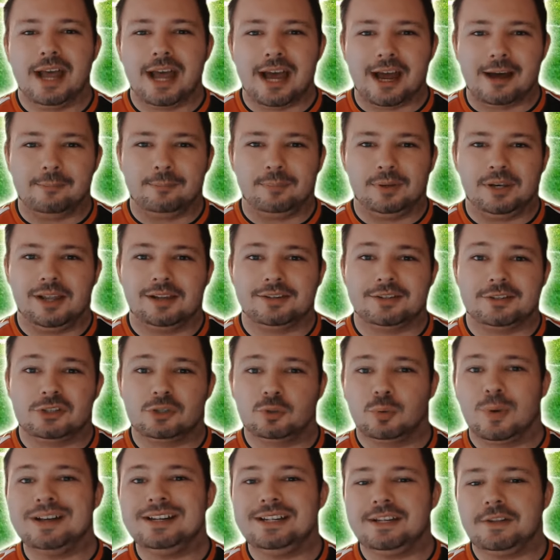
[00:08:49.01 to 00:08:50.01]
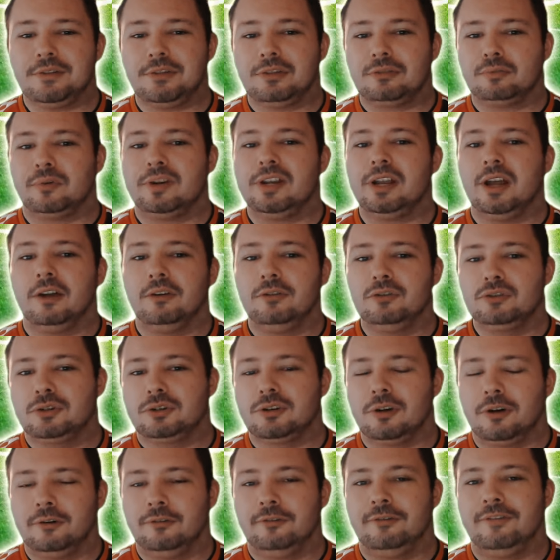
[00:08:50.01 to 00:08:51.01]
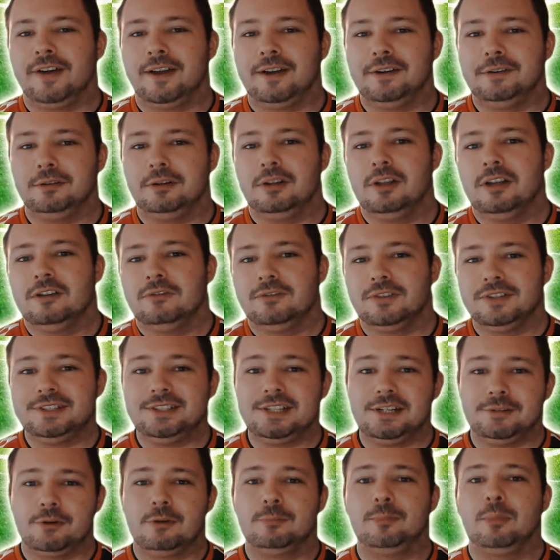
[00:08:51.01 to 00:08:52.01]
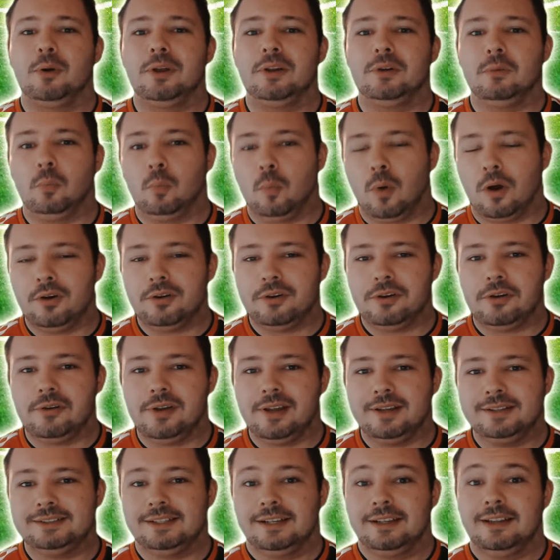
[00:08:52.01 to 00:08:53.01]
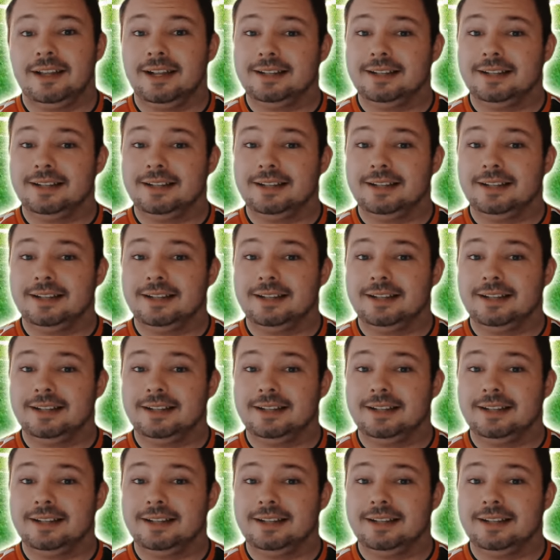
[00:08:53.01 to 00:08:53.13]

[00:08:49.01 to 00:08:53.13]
at plus 2,300 on FanDuel for 0.1 units.